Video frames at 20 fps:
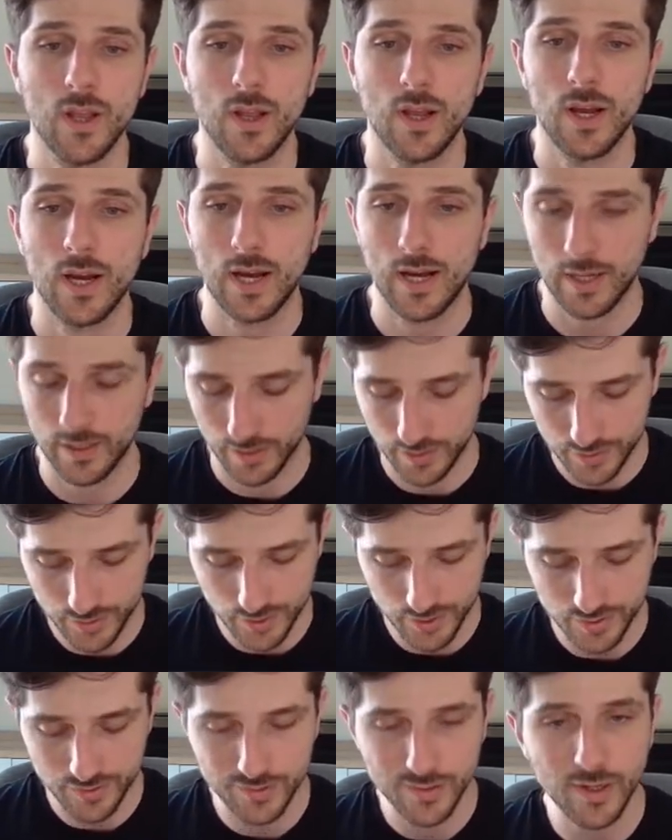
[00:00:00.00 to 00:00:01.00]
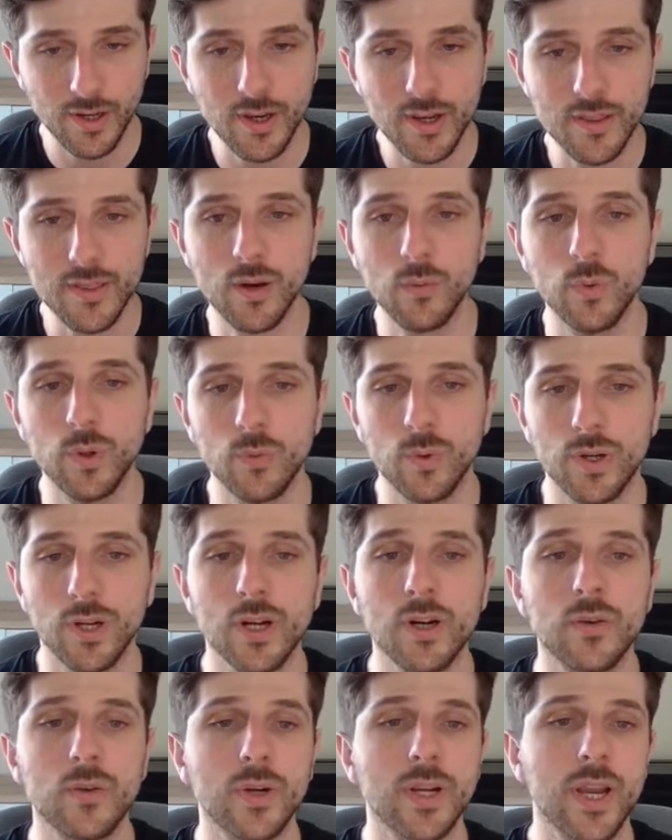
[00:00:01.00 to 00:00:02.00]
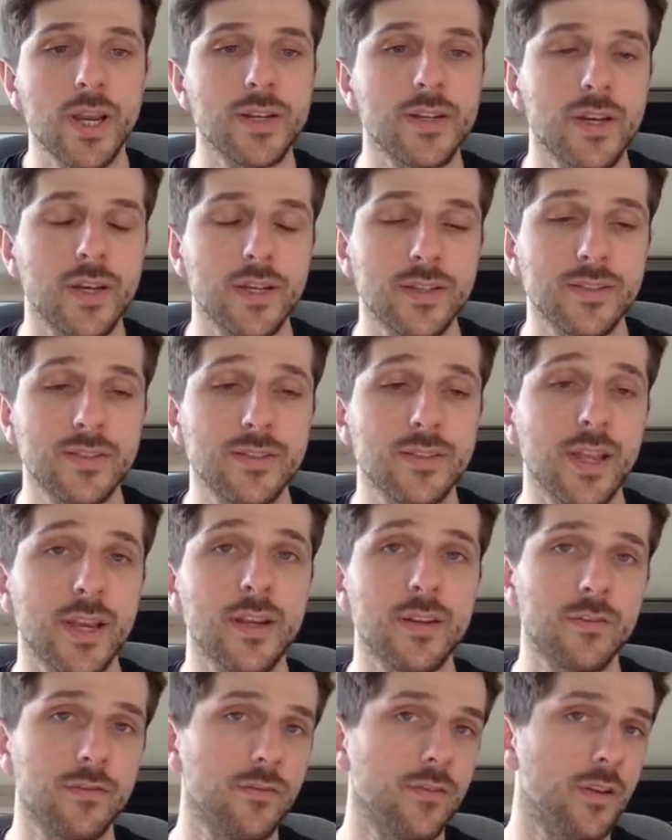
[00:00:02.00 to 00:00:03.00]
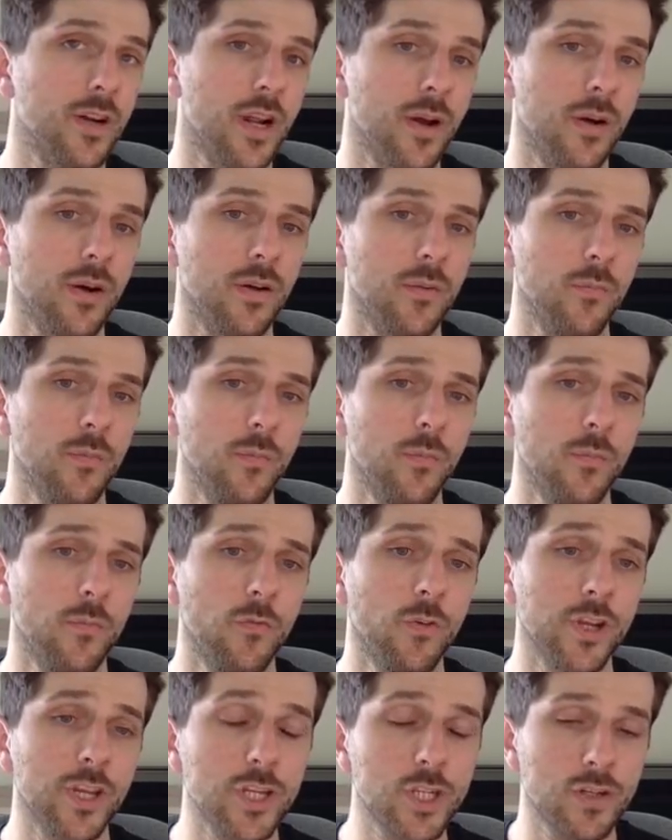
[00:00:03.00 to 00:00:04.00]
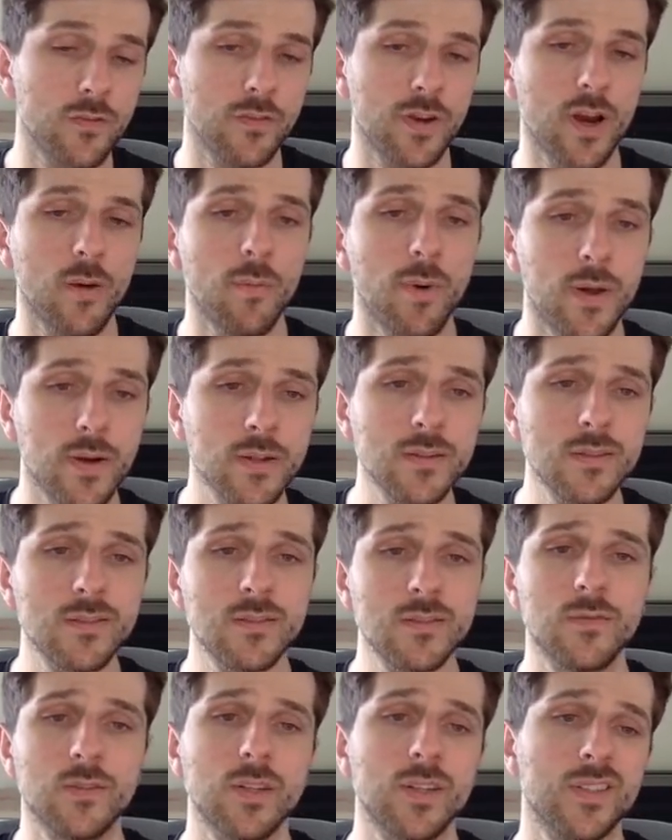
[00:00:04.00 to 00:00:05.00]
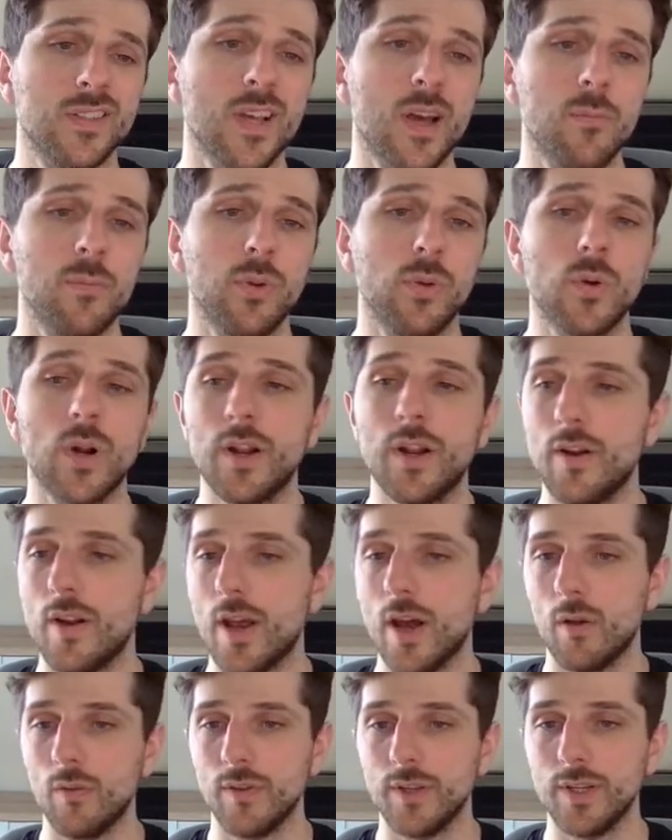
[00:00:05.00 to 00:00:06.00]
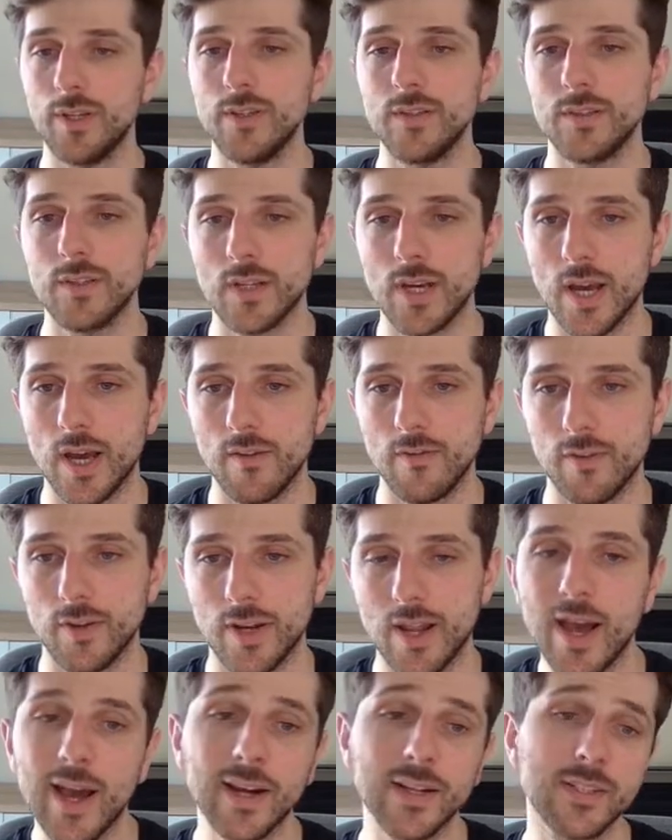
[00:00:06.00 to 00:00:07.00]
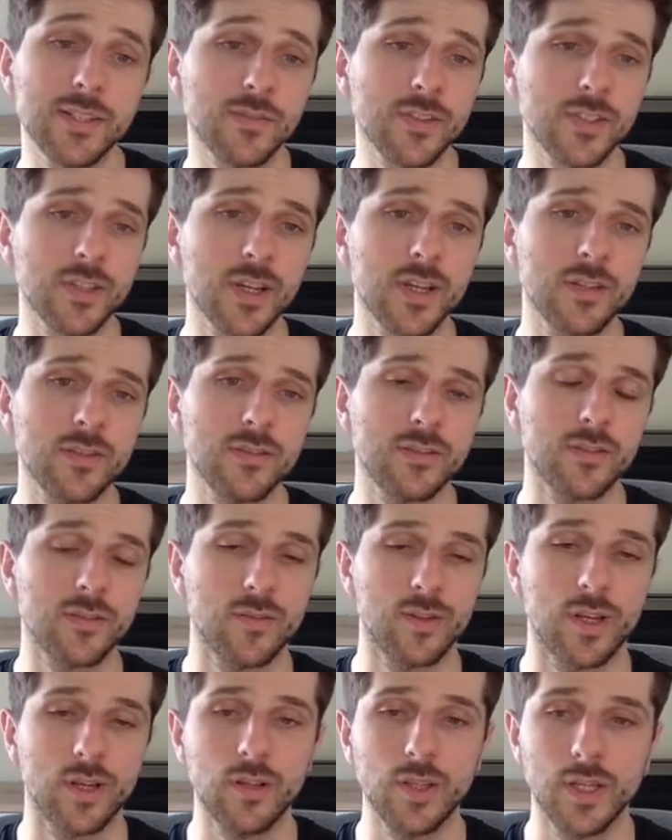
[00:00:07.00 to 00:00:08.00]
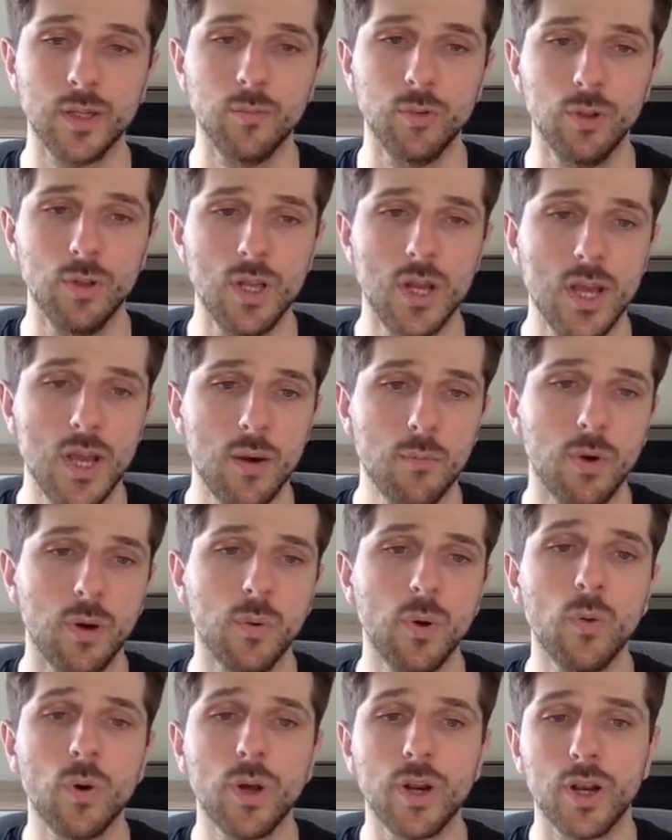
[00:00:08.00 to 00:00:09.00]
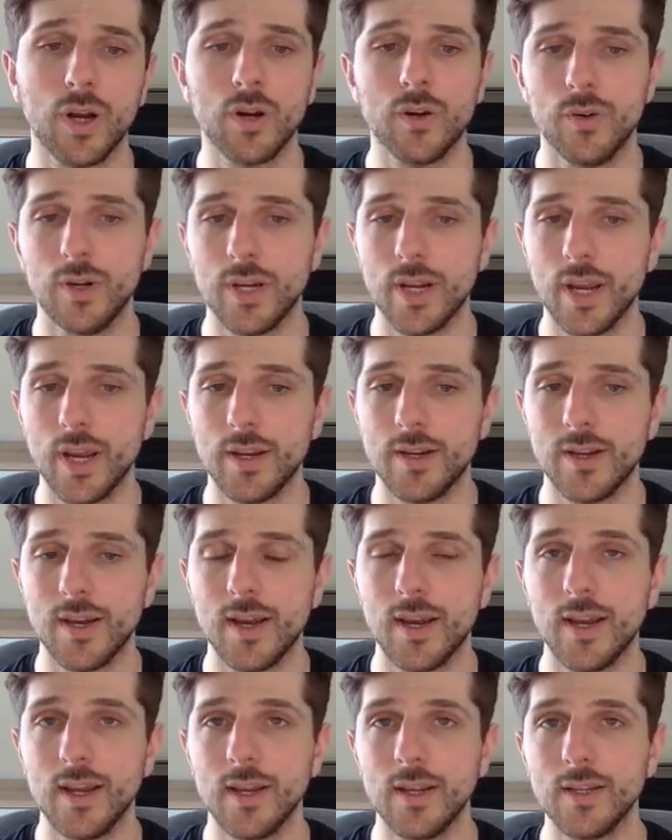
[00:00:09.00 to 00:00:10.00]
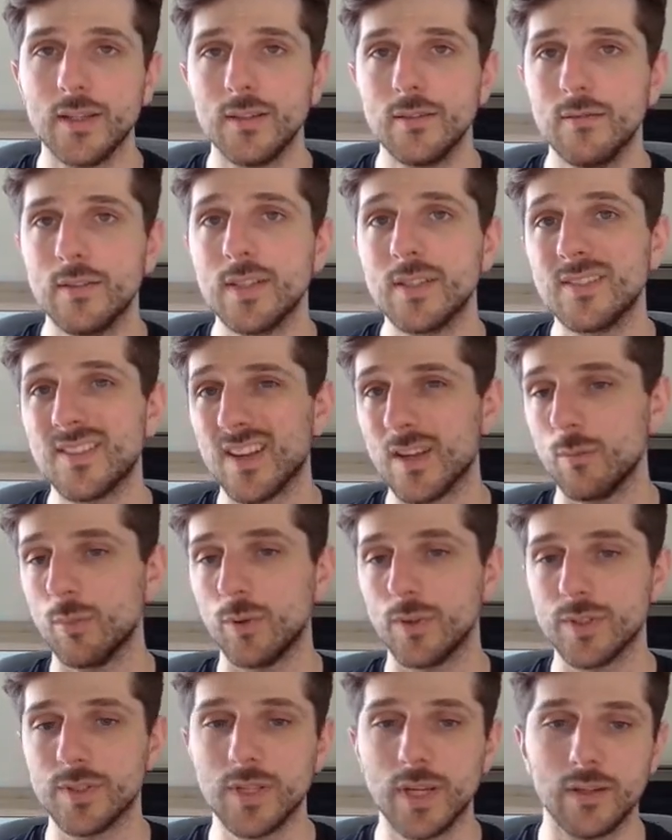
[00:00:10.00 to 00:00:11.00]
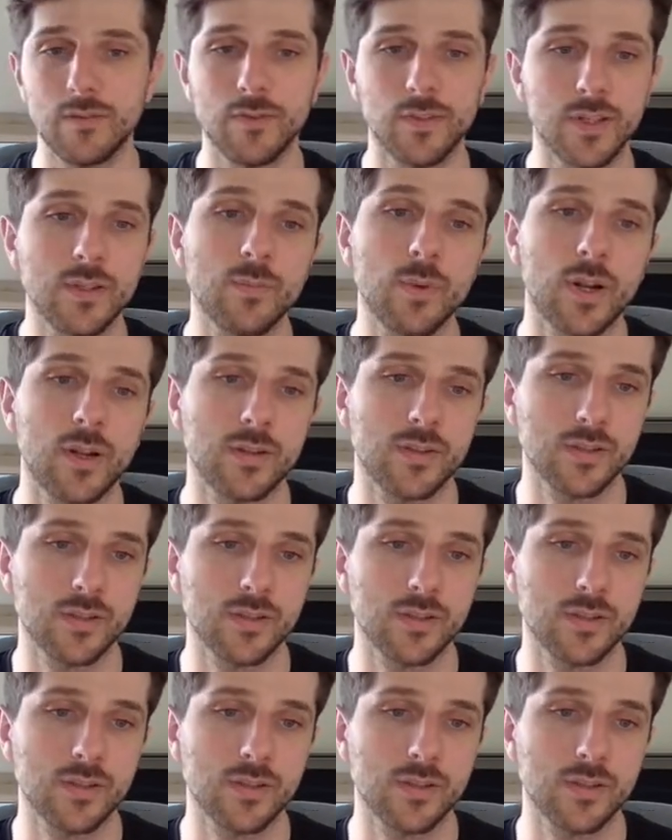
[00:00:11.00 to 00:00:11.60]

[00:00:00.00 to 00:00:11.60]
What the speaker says: Let's just say that we want to create a state for each of our buttons. For example, right now these have an active state, so they're clickable, but we want to create a disabled state for these buttons